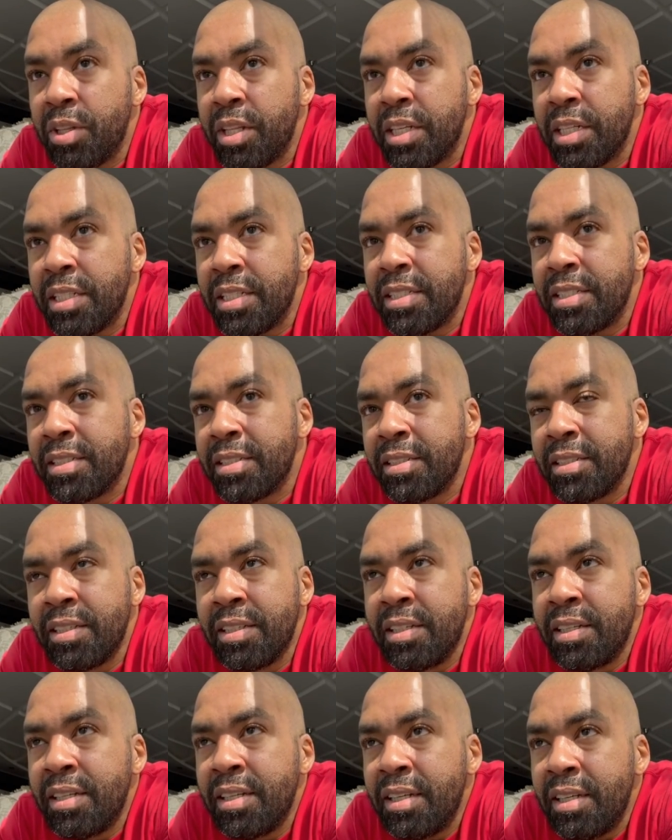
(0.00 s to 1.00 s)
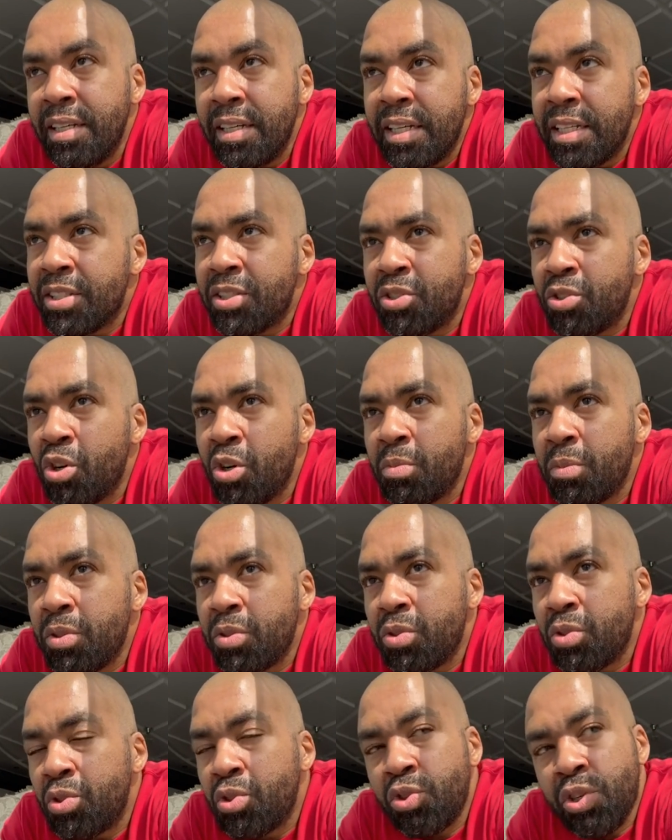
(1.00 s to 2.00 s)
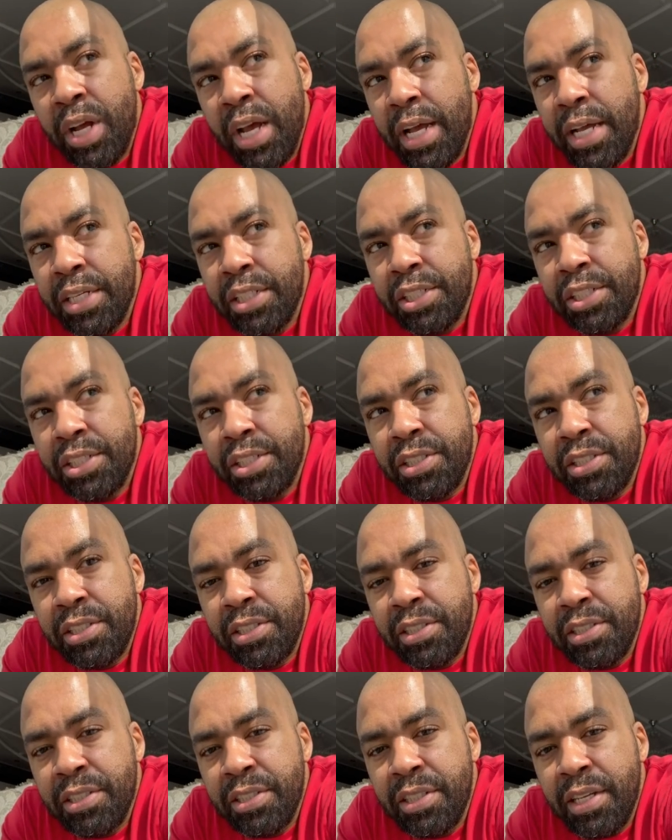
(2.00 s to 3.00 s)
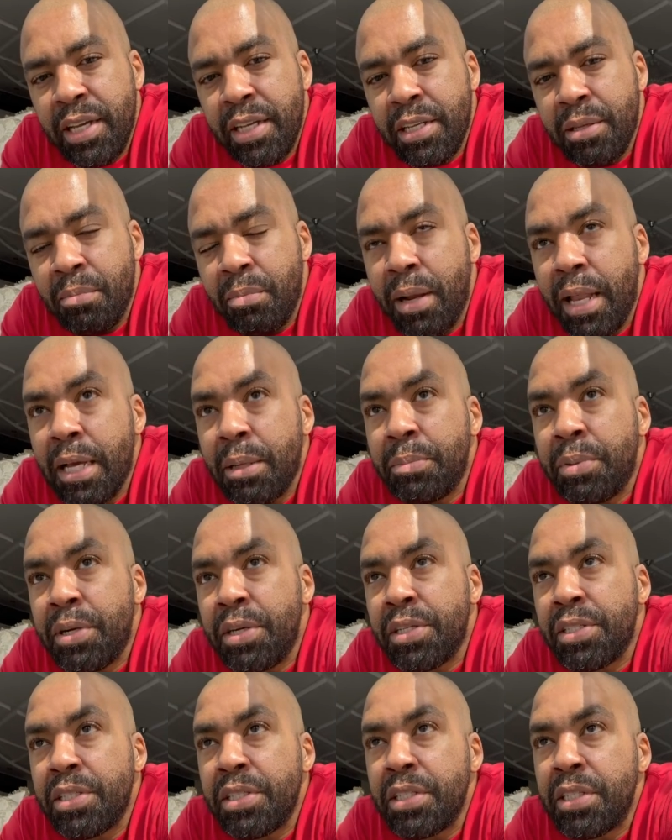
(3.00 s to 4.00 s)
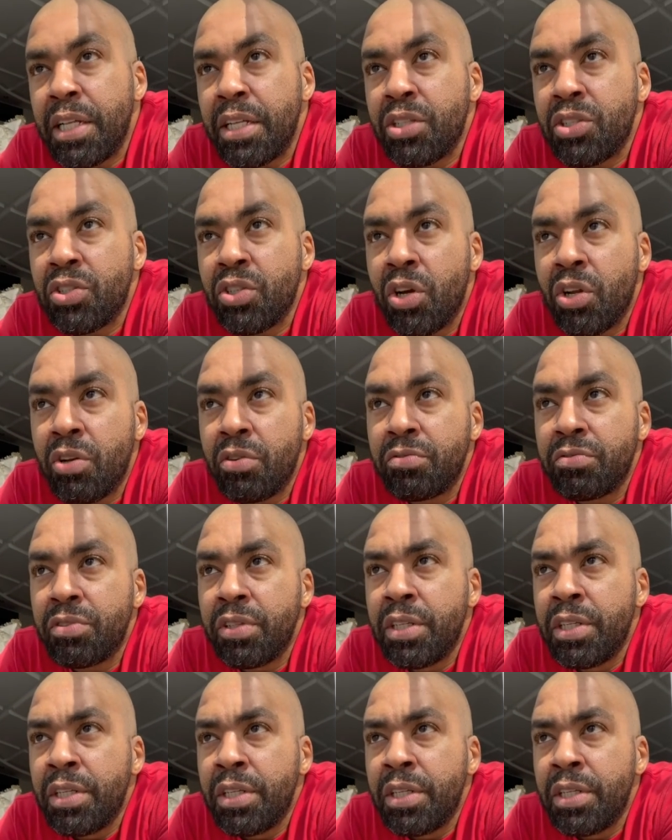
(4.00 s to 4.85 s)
It's normal to trash any black person that sort of